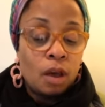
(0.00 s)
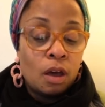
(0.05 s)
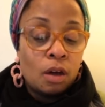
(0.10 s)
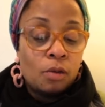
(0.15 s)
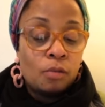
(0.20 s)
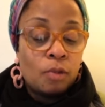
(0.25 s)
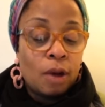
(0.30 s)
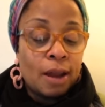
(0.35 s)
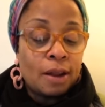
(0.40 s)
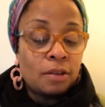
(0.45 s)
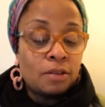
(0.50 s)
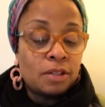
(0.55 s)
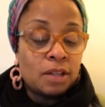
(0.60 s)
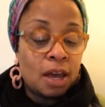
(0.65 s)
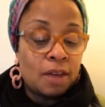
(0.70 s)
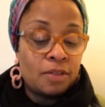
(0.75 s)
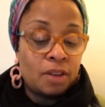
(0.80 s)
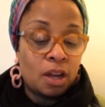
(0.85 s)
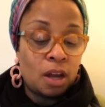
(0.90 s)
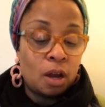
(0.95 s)
Right
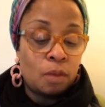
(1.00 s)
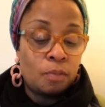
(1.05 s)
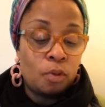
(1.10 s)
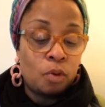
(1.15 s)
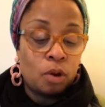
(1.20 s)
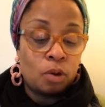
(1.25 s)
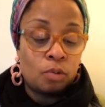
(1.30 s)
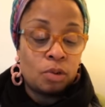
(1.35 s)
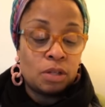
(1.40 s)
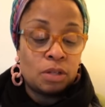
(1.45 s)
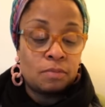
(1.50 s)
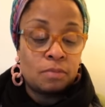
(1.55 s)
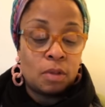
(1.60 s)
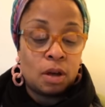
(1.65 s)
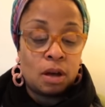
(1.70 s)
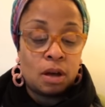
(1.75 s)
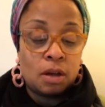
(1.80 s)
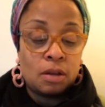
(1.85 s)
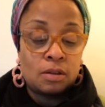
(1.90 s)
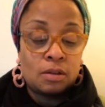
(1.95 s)
outside the airport was a
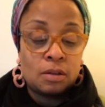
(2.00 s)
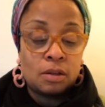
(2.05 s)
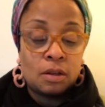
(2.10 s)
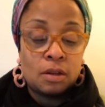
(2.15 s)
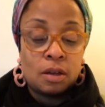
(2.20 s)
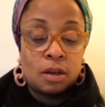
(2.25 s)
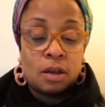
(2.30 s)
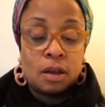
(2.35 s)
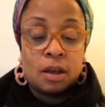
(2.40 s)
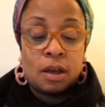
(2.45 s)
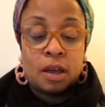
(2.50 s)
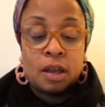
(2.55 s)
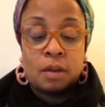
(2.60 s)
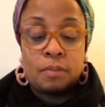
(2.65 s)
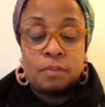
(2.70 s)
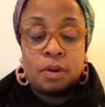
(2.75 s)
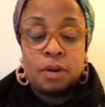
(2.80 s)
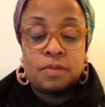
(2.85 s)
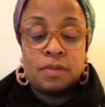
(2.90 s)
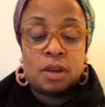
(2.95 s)
mosque, and
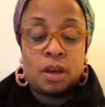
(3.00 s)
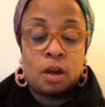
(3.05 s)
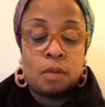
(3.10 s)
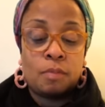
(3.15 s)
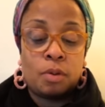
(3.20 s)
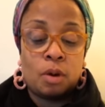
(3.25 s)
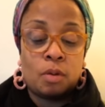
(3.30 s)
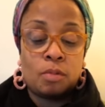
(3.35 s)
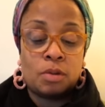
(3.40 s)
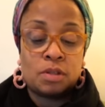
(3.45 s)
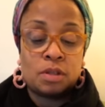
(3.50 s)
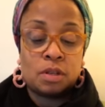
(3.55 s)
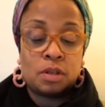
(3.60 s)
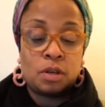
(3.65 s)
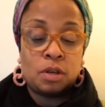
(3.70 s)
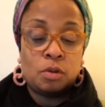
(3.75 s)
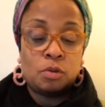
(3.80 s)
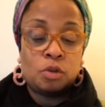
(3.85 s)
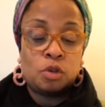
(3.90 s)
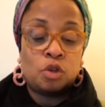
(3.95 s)
above the airport was a
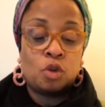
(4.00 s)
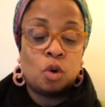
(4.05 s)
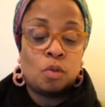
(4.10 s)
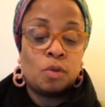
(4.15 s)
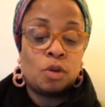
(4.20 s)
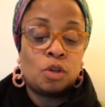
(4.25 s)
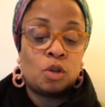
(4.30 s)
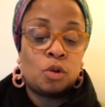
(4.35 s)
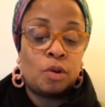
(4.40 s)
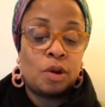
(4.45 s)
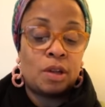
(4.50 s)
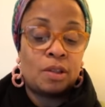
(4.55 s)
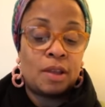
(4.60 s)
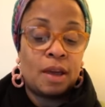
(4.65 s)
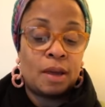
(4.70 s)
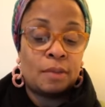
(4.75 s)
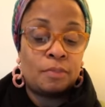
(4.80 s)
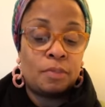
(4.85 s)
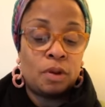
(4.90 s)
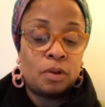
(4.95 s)
huge dormitory
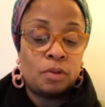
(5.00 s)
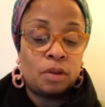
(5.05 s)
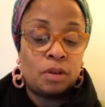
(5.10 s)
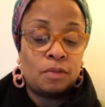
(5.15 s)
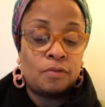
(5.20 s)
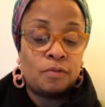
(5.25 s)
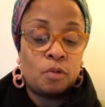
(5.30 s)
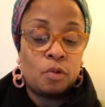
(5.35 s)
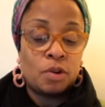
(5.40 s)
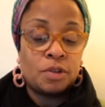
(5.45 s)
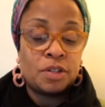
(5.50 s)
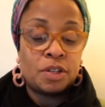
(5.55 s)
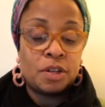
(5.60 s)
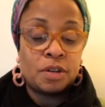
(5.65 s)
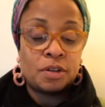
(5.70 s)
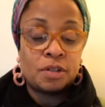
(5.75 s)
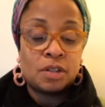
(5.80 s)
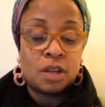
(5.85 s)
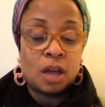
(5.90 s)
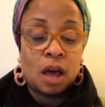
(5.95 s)
like building four
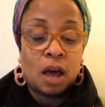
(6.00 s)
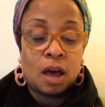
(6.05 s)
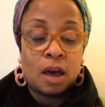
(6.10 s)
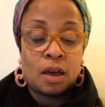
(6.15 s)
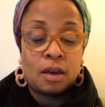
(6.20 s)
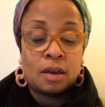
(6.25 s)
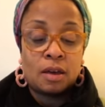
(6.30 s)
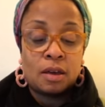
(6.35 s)
tiers high.